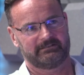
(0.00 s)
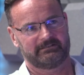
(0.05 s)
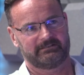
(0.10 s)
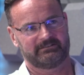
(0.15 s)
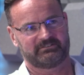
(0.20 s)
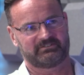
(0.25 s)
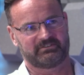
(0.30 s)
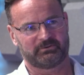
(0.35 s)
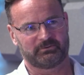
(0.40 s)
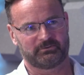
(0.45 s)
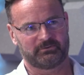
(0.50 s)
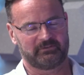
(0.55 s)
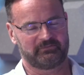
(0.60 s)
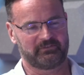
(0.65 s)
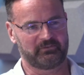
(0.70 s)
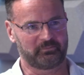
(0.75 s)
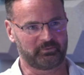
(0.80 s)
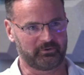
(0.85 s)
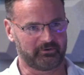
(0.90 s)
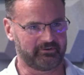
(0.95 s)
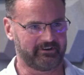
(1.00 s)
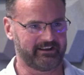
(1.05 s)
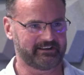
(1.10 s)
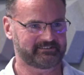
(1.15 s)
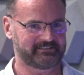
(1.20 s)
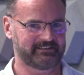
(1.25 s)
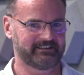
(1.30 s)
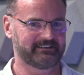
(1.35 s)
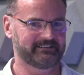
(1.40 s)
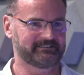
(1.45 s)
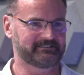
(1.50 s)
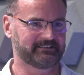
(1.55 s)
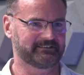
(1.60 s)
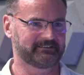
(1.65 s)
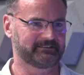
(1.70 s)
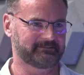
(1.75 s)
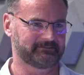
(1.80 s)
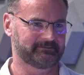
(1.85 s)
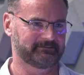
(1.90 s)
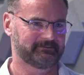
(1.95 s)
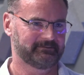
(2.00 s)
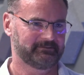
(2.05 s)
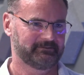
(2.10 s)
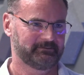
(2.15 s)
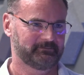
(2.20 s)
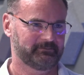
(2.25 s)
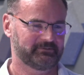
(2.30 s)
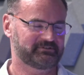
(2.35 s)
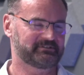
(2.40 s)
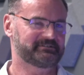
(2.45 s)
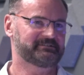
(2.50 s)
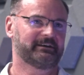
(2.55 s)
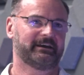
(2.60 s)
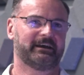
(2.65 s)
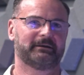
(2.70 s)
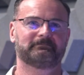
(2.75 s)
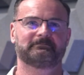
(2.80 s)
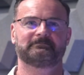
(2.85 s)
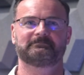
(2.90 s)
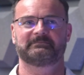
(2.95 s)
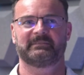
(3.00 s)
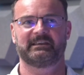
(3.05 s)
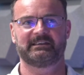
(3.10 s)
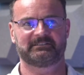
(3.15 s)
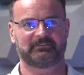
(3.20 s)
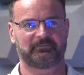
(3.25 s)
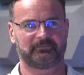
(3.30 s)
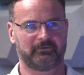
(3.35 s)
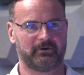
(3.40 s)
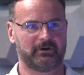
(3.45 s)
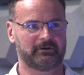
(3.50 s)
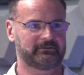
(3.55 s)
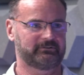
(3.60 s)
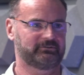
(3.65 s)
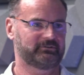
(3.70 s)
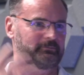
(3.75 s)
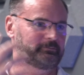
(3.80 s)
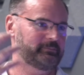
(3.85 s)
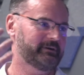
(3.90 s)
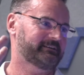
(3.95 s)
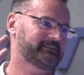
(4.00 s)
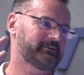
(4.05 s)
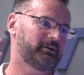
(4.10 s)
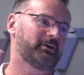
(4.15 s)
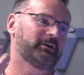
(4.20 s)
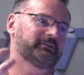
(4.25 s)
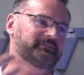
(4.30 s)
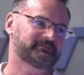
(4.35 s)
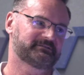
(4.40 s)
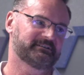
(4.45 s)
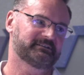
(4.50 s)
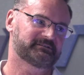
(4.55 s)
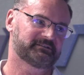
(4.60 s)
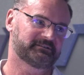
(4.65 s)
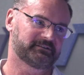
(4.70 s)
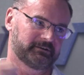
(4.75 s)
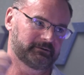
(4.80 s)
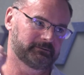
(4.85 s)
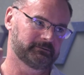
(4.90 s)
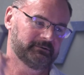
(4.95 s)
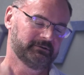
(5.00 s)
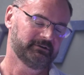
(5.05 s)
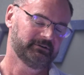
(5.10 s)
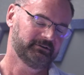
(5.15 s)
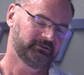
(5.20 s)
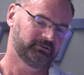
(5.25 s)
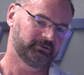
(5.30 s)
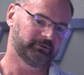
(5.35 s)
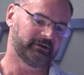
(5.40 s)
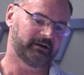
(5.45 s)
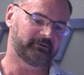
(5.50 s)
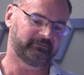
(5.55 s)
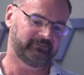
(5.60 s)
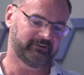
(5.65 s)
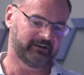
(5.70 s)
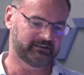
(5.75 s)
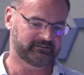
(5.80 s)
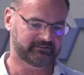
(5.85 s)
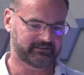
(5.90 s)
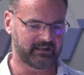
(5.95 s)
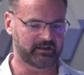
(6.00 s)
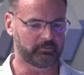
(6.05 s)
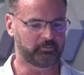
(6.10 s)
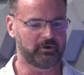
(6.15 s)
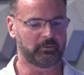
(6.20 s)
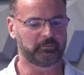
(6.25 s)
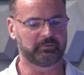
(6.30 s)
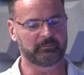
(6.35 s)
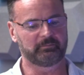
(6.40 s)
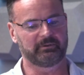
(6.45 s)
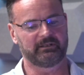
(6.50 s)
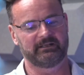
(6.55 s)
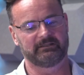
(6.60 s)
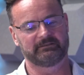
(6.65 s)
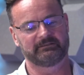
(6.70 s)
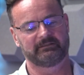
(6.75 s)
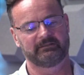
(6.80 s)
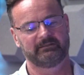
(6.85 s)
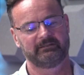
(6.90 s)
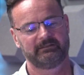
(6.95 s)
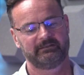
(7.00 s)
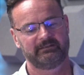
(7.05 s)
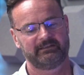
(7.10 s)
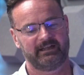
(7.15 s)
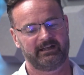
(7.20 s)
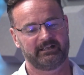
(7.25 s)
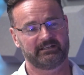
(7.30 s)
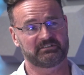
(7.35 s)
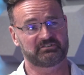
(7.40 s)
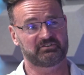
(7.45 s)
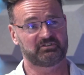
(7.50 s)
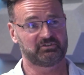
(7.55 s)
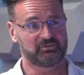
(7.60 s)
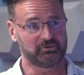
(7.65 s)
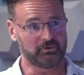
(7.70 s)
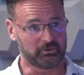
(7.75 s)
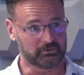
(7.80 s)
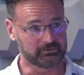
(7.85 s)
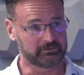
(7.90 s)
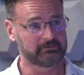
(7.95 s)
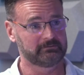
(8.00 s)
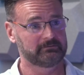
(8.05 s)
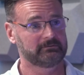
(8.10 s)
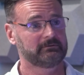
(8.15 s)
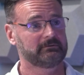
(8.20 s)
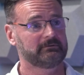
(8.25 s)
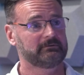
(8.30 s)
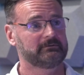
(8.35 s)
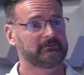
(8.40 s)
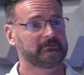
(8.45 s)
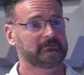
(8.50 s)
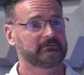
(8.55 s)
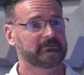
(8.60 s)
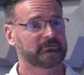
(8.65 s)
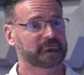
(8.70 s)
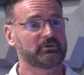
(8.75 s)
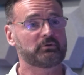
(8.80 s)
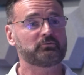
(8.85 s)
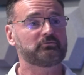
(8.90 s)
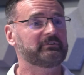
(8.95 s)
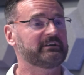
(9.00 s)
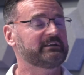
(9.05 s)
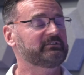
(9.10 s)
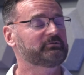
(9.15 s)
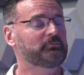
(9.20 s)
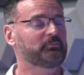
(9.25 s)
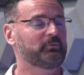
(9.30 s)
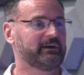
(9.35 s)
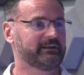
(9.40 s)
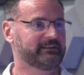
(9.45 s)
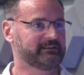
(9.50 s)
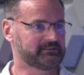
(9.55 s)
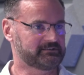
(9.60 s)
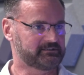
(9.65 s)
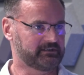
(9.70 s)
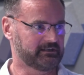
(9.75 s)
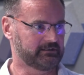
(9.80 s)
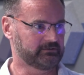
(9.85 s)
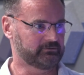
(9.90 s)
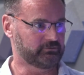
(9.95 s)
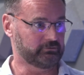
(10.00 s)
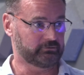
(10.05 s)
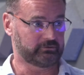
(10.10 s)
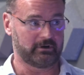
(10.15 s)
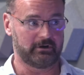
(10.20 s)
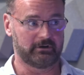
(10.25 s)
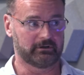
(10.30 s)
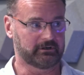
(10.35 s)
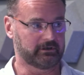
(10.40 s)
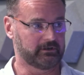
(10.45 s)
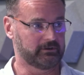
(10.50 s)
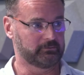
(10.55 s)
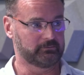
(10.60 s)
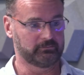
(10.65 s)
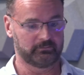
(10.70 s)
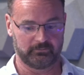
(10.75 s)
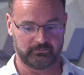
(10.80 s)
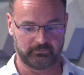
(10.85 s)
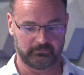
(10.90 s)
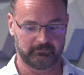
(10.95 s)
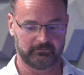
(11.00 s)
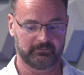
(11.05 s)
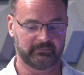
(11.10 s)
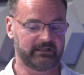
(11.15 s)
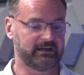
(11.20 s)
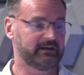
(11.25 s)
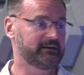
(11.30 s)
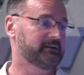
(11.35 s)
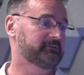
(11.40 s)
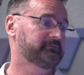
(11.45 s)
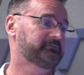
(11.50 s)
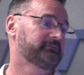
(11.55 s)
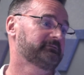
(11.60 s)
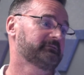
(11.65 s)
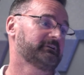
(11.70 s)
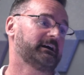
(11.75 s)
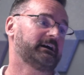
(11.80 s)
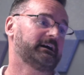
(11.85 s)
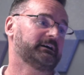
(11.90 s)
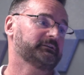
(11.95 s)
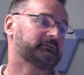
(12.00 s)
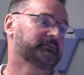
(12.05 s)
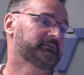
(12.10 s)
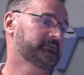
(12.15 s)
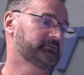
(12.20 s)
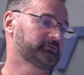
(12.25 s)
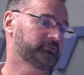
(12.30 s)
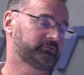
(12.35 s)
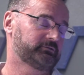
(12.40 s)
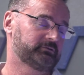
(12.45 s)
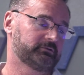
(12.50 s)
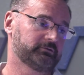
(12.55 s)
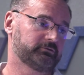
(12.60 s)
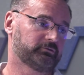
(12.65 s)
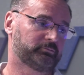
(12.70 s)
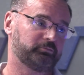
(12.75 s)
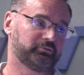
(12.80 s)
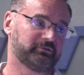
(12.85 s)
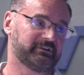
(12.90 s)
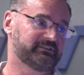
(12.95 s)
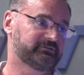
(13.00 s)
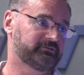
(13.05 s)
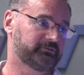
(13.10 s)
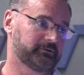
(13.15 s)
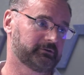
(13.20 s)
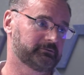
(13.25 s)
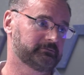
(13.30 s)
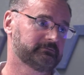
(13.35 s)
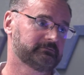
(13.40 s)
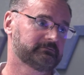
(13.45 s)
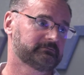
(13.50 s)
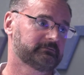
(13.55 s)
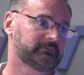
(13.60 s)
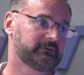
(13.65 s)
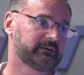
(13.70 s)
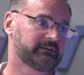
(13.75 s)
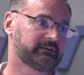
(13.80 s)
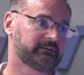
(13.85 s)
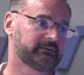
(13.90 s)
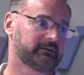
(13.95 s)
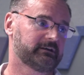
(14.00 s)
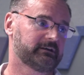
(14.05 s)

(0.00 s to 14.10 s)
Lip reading: So if you've procrastinated, what's the term? Eat the frog. So pick the hardest thing to do that first, get it properly planned. And there's no reason why these things just can't go live and they just breeze through, like